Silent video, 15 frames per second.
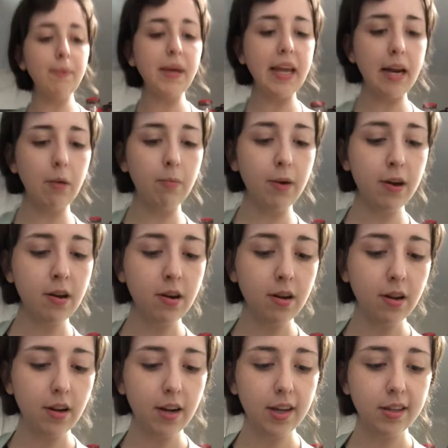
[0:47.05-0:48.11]
Peanut butter.
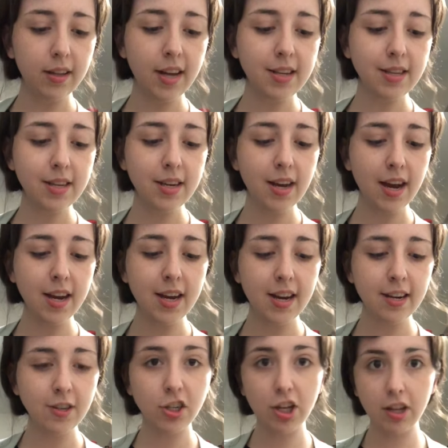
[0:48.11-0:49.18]
And the last thing I need
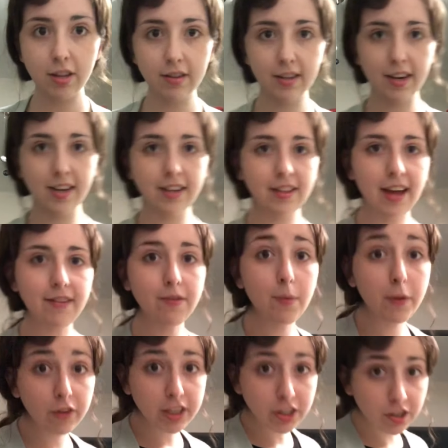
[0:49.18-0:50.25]
is jelly. Got to get that from
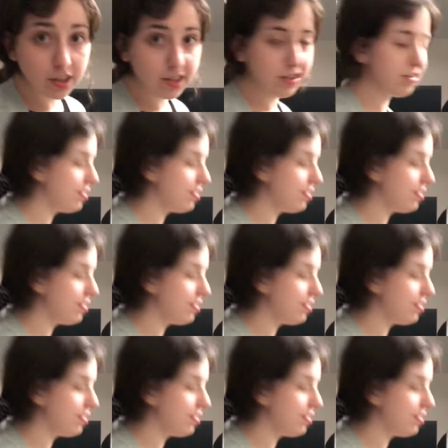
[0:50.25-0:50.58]
the fridge.